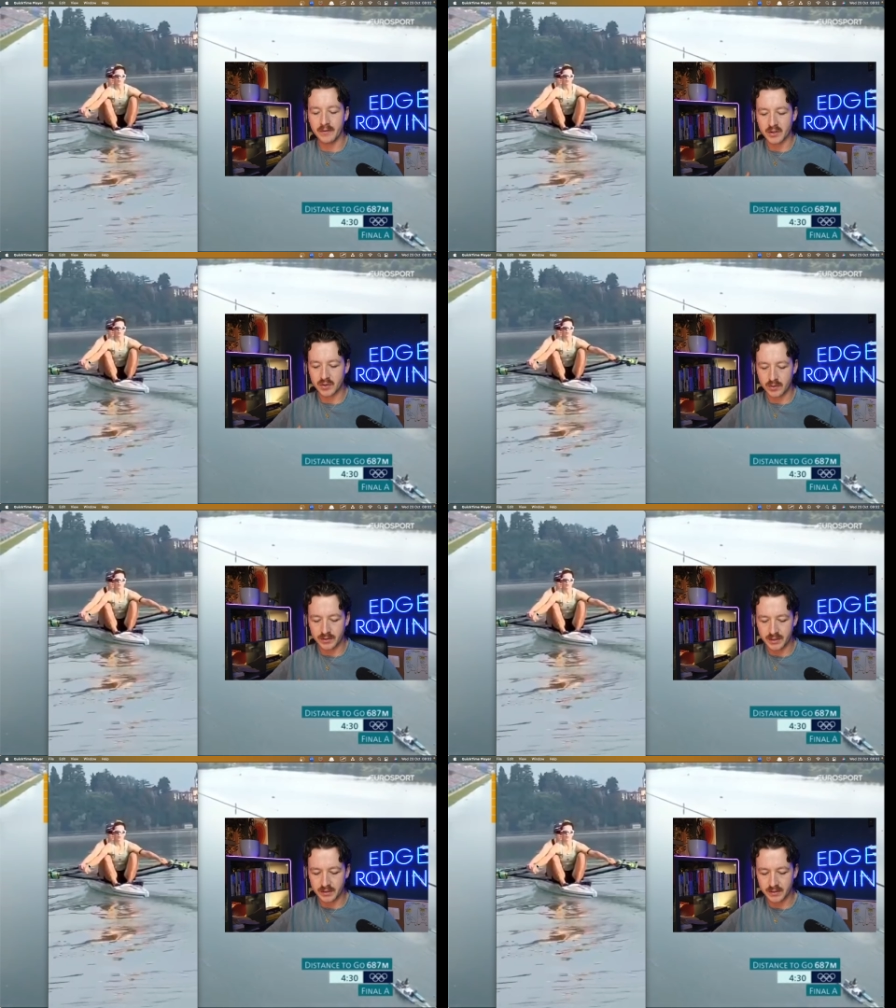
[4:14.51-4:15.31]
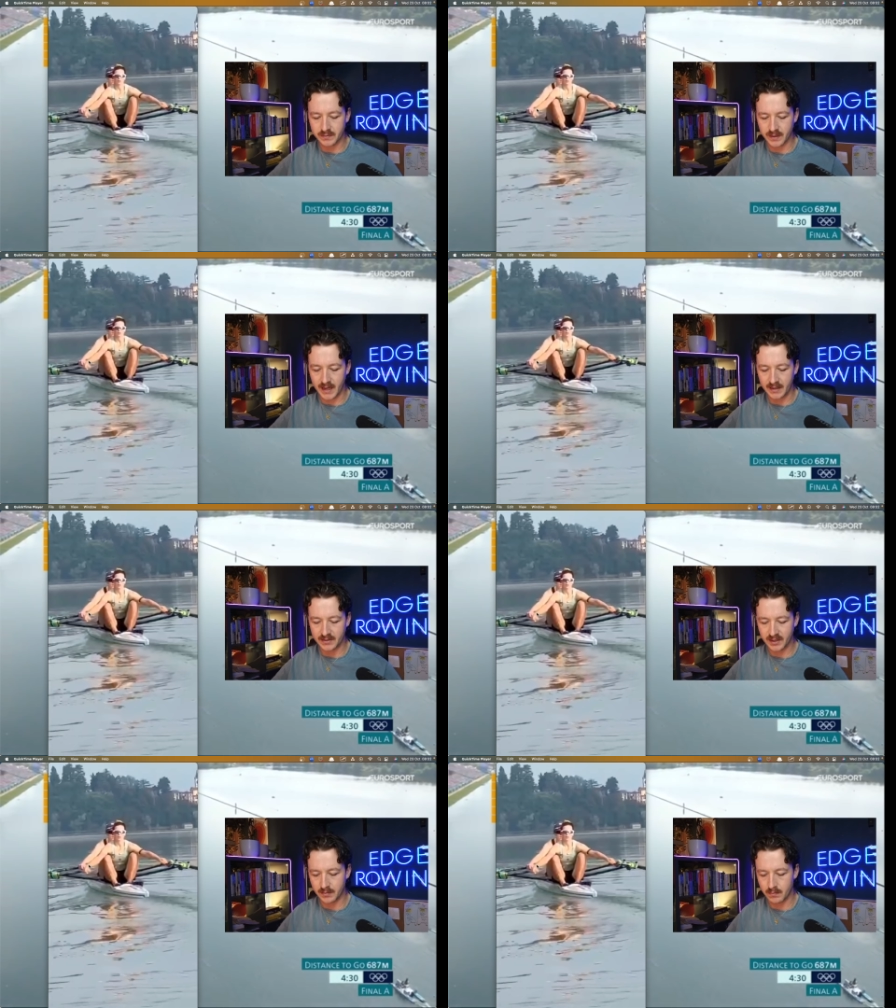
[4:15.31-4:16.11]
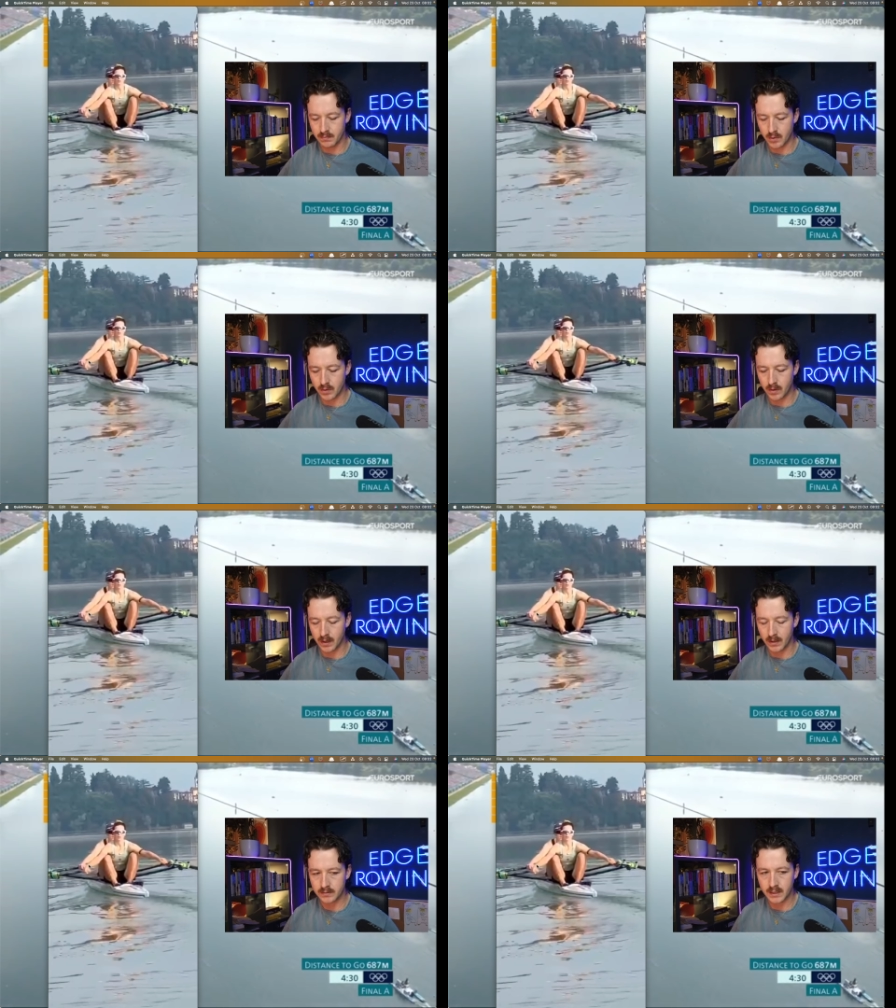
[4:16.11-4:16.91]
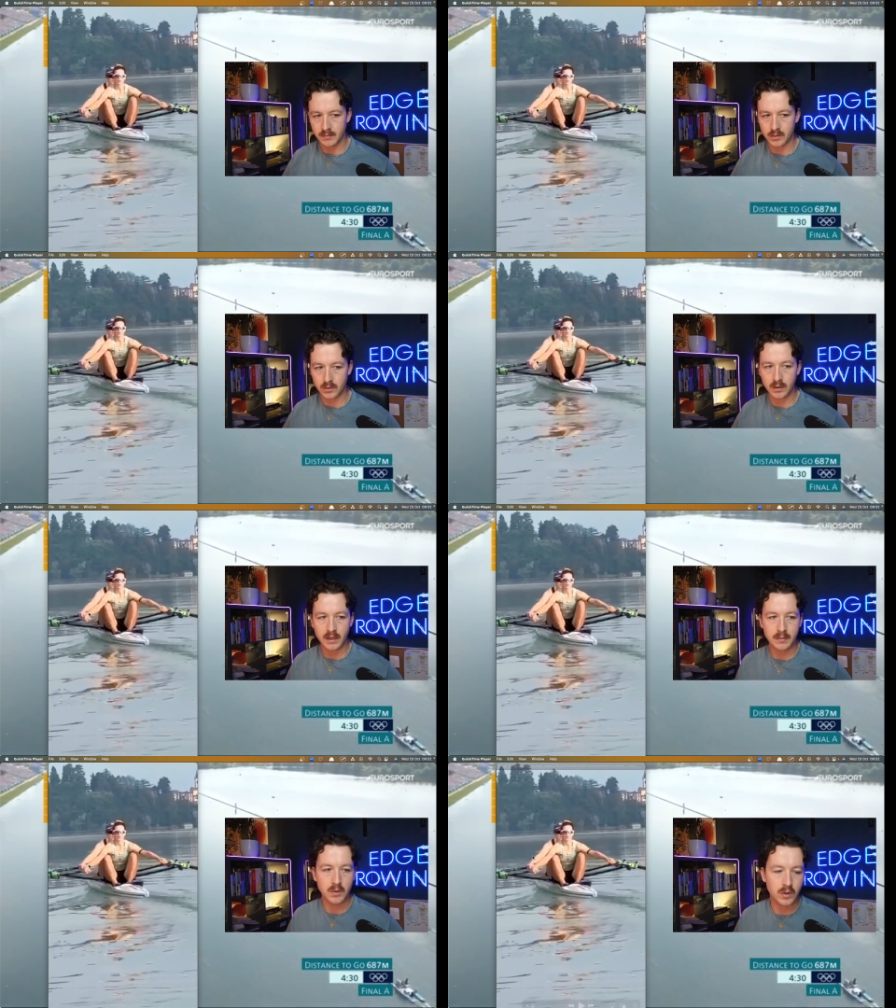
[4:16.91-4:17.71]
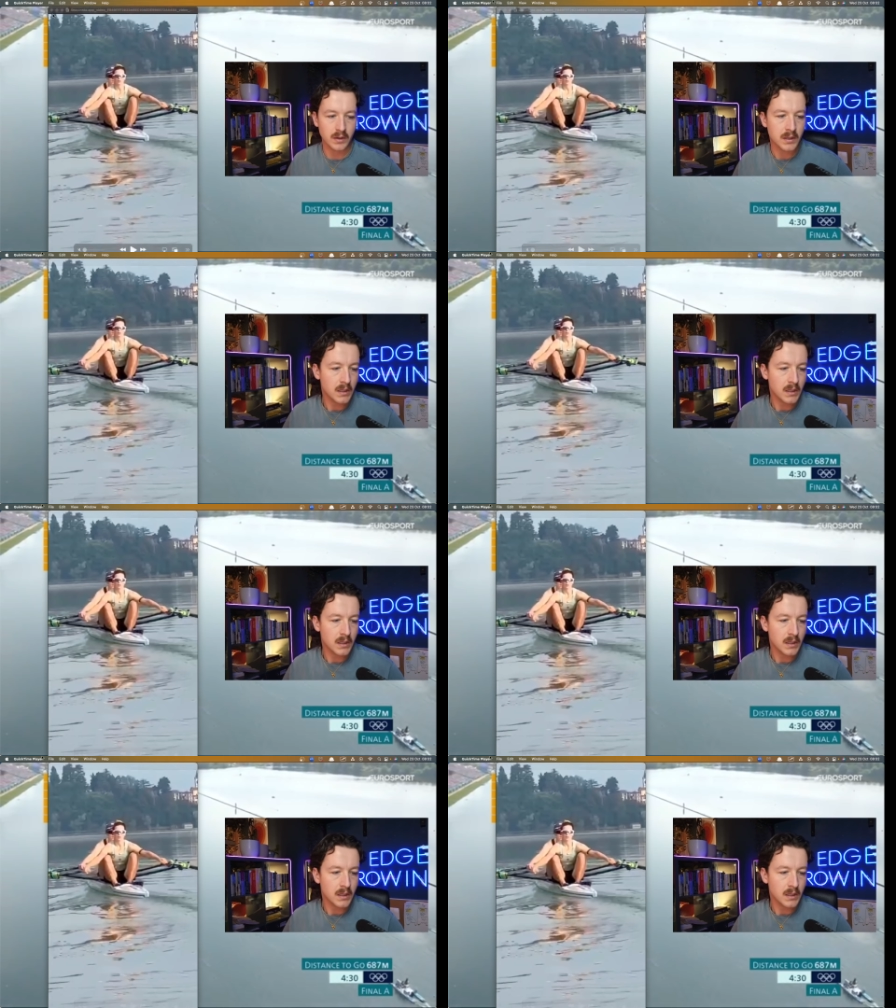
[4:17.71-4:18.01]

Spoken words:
shoulders, and you're just relaxing more and more and more.